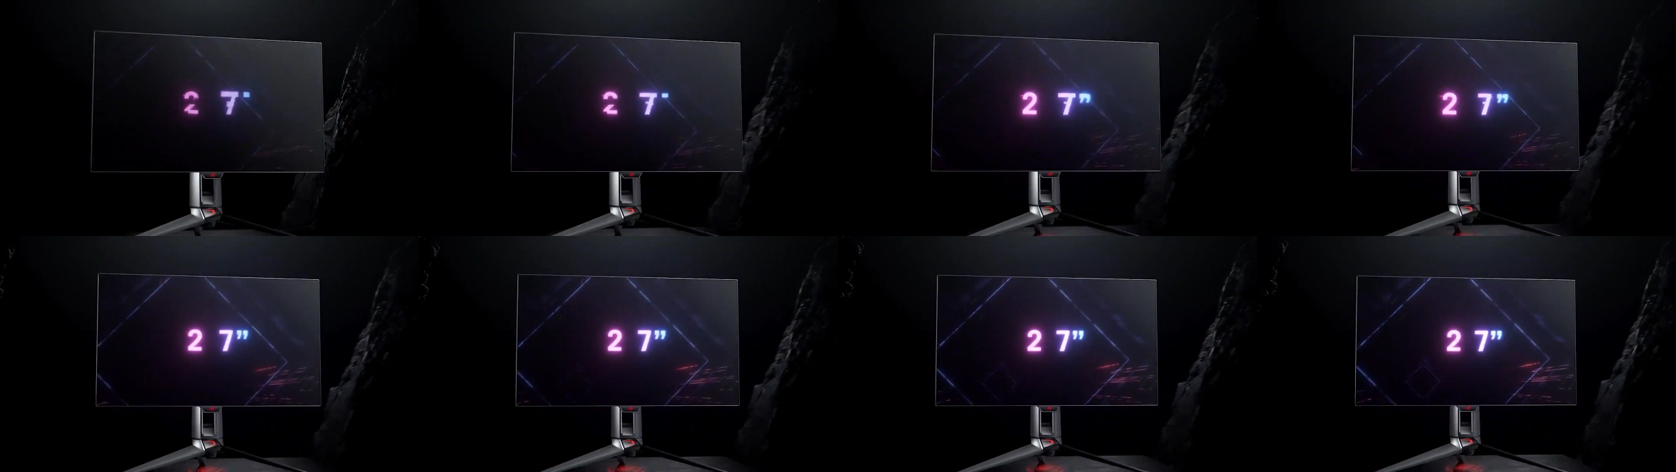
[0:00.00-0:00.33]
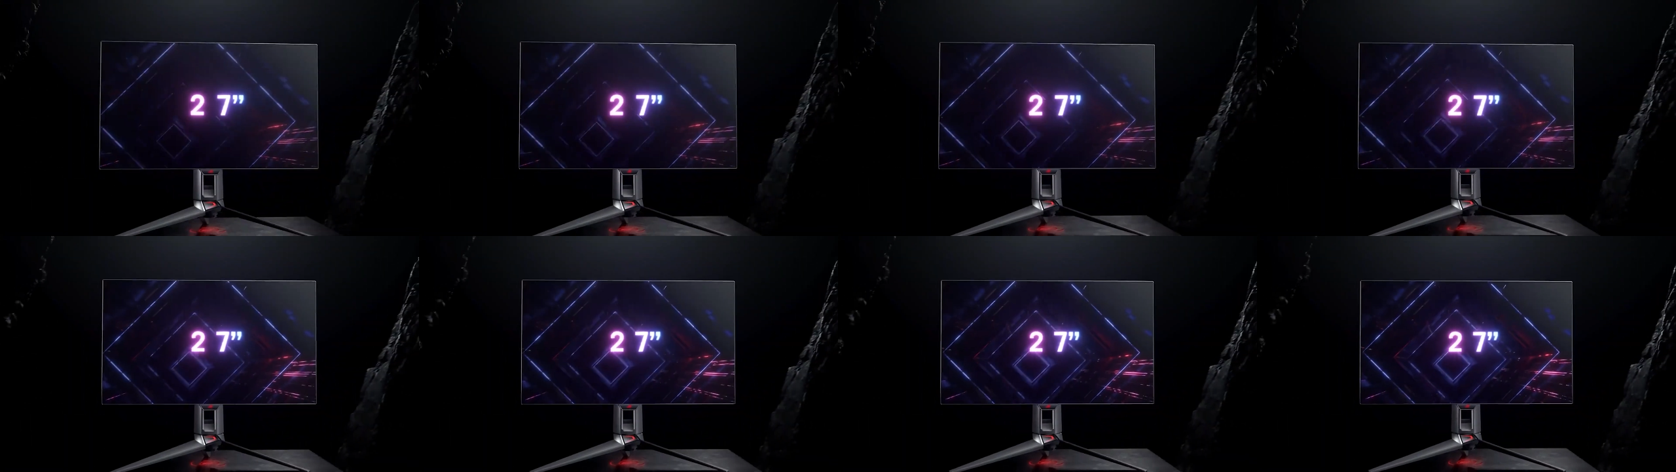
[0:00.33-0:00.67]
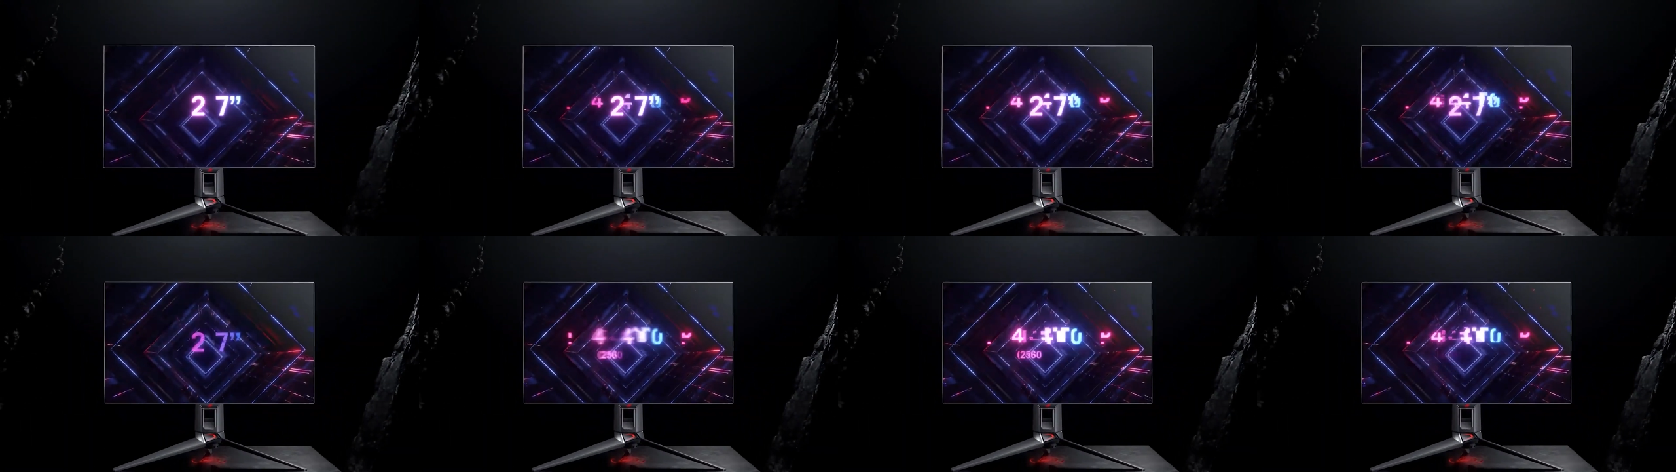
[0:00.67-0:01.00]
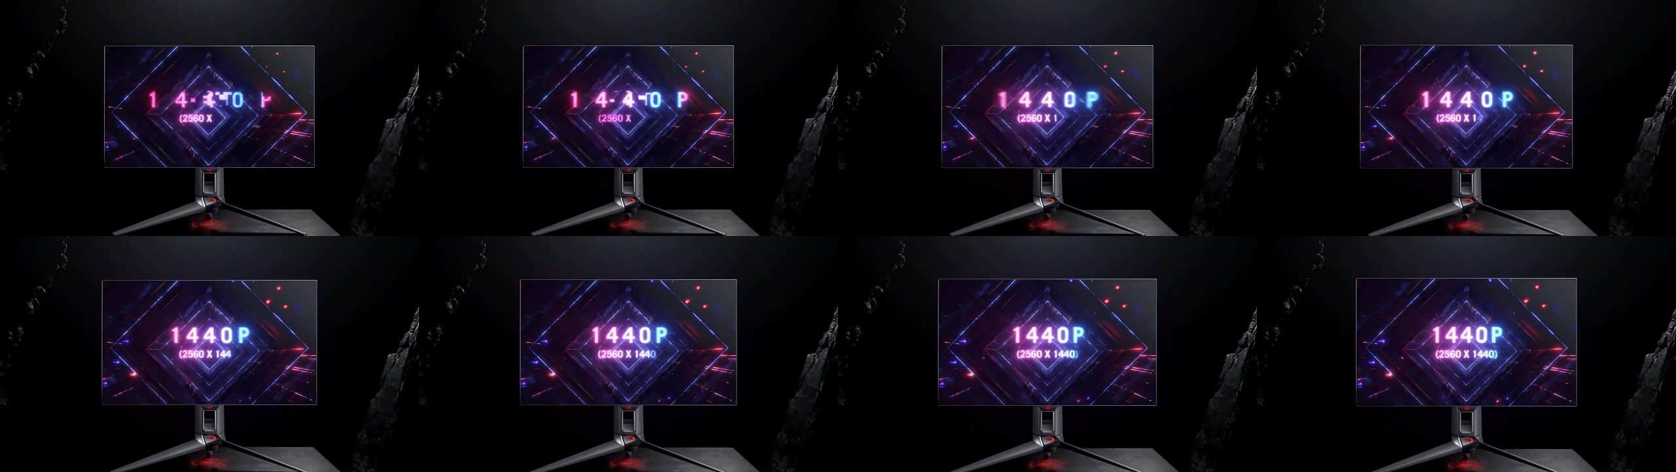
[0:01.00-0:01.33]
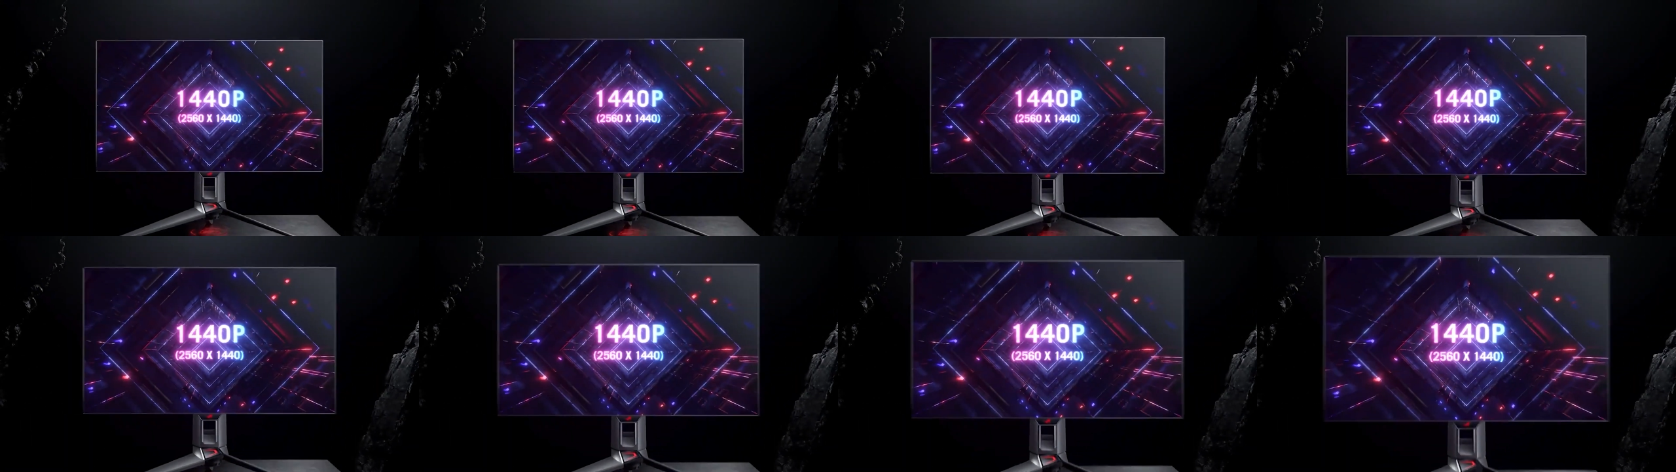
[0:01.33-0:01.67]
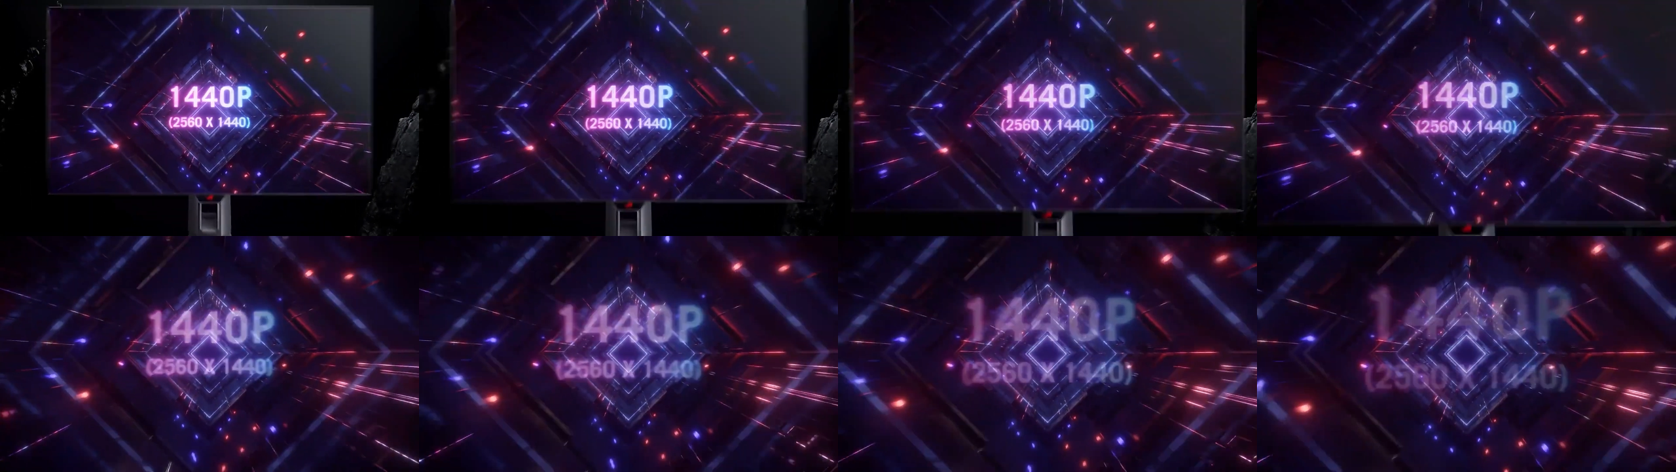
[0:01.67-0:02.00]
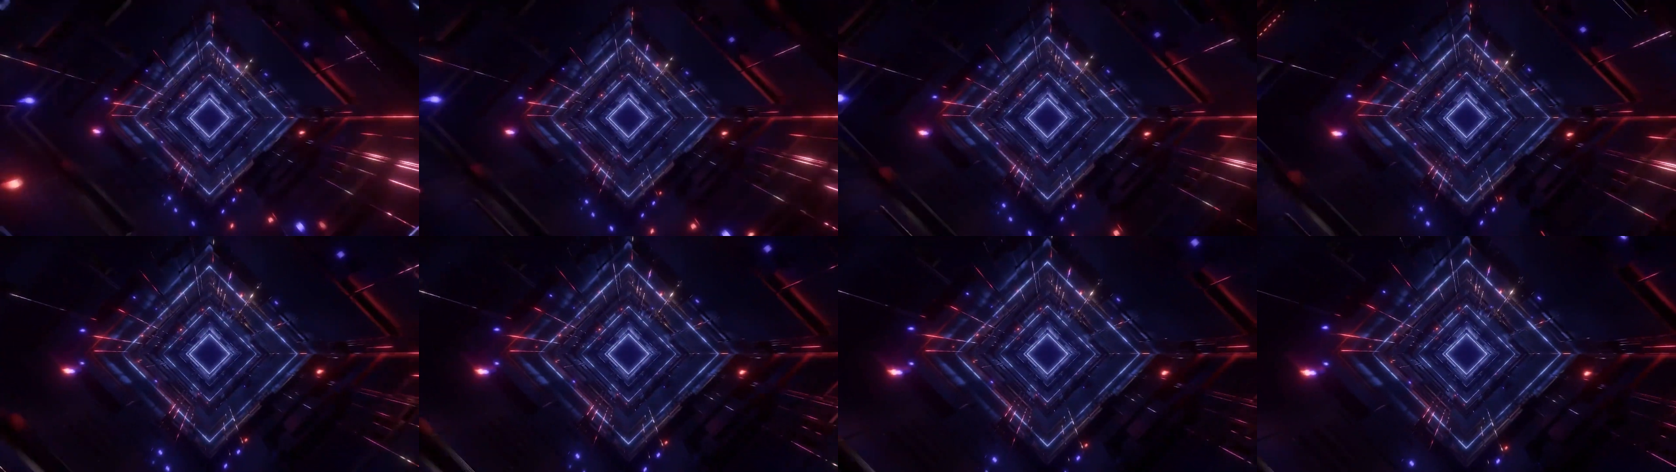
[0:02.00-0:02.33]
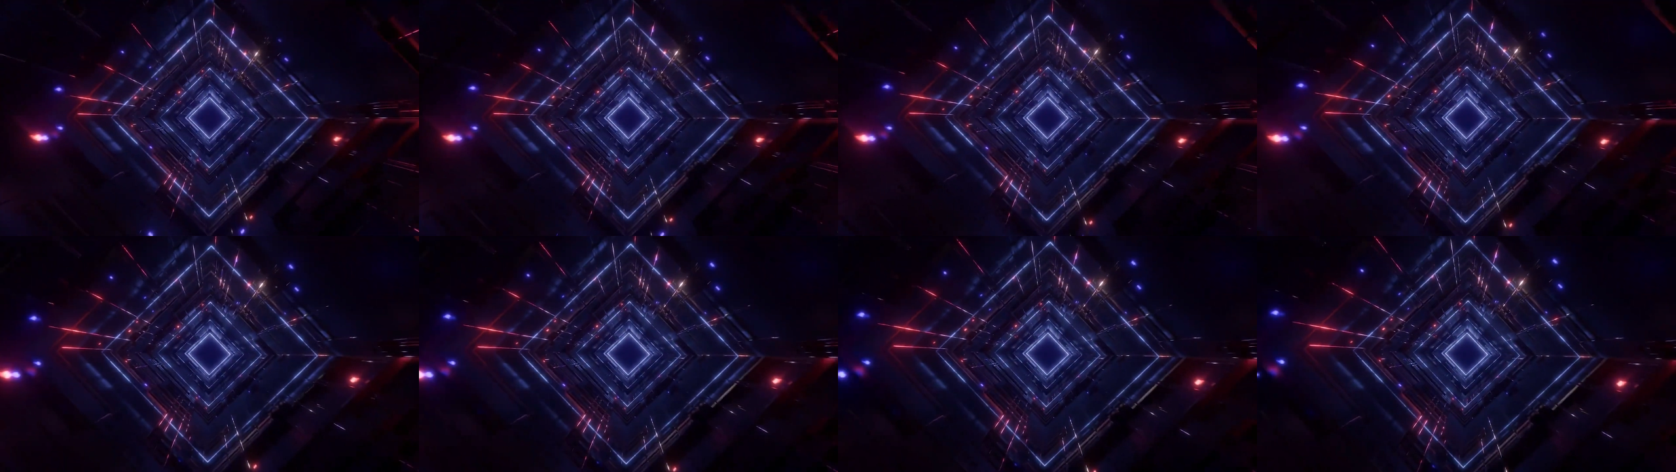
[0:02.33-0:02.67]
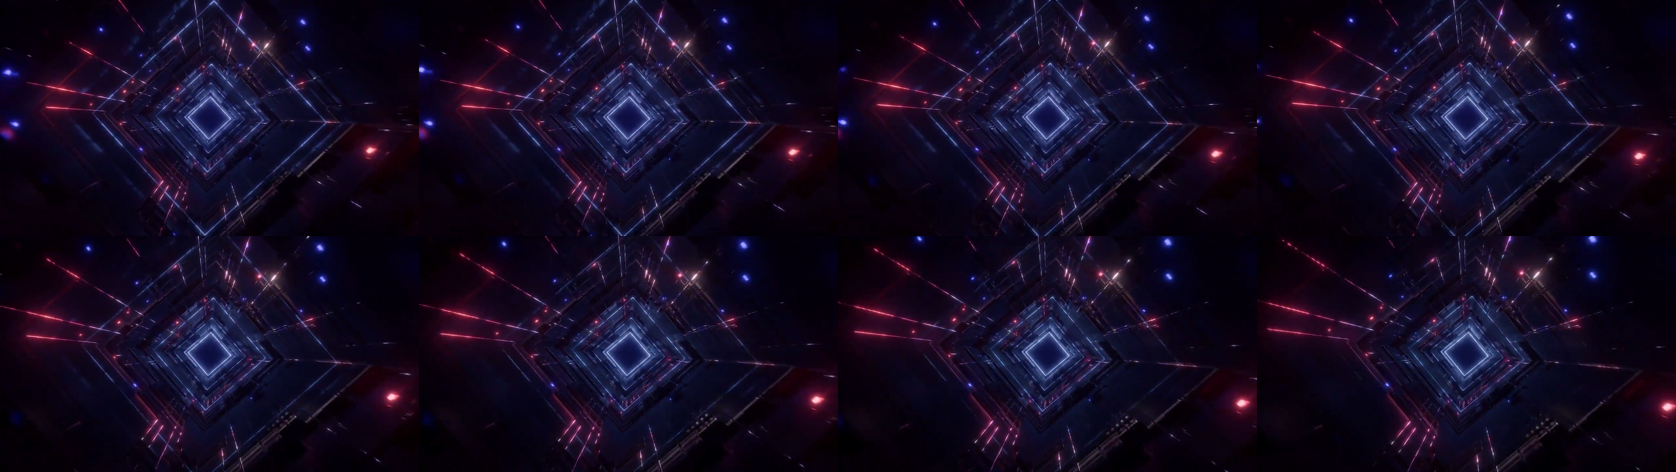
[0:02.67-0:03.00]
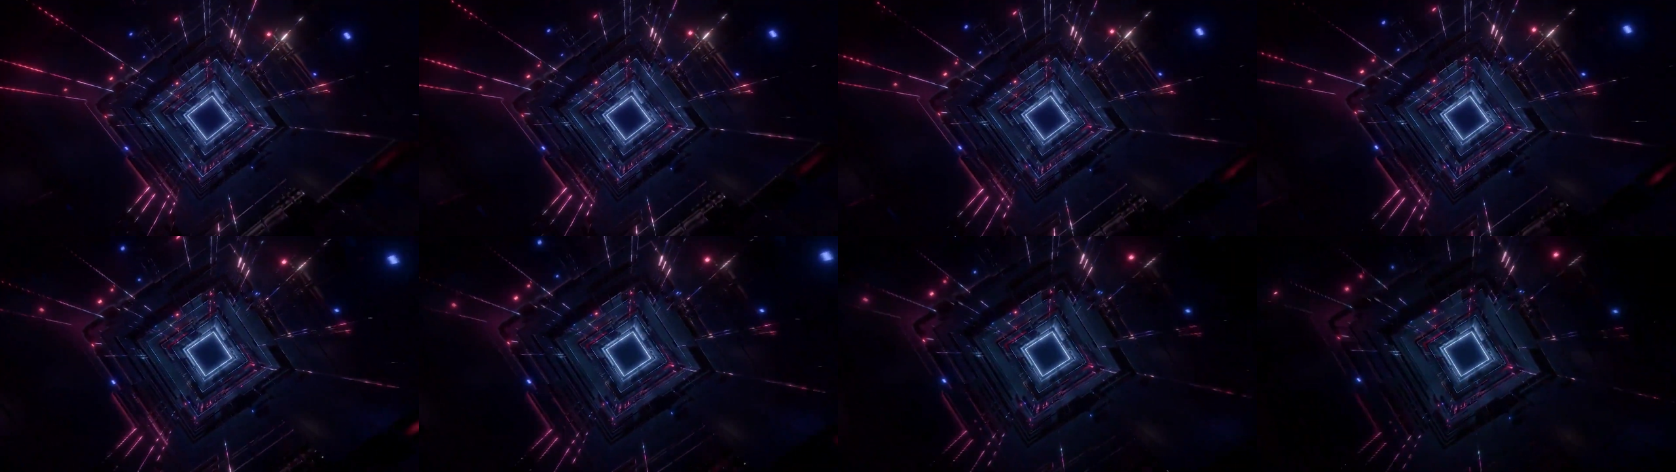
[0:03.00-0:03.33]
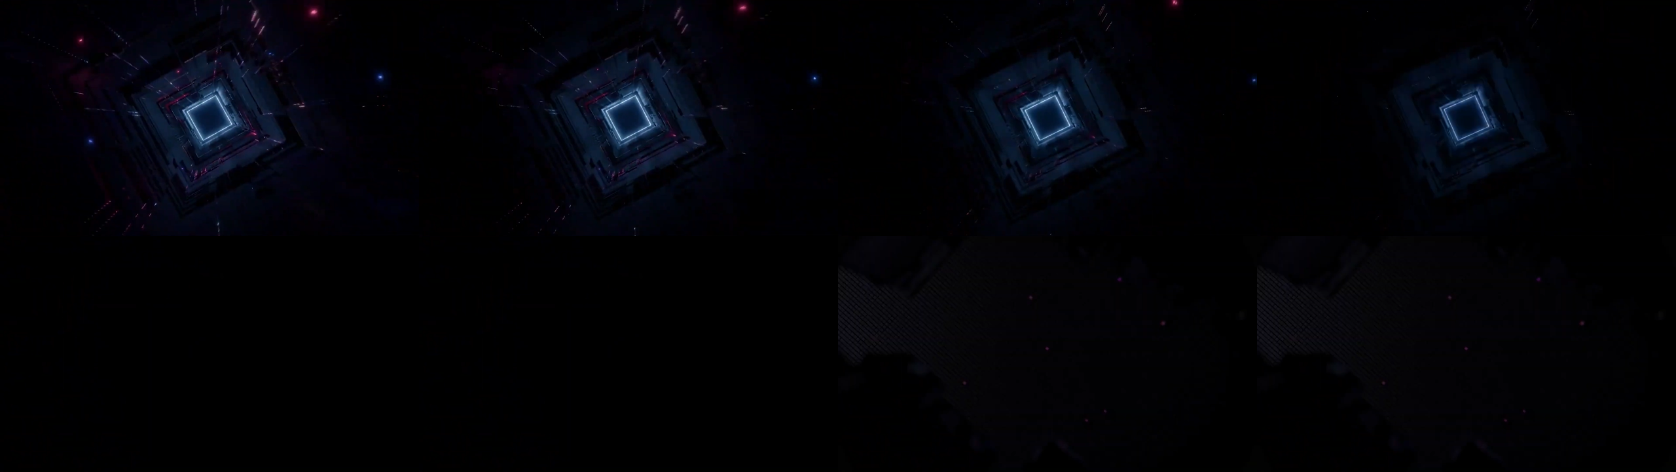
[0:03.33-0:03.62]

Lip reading: [unreadable: no face in view]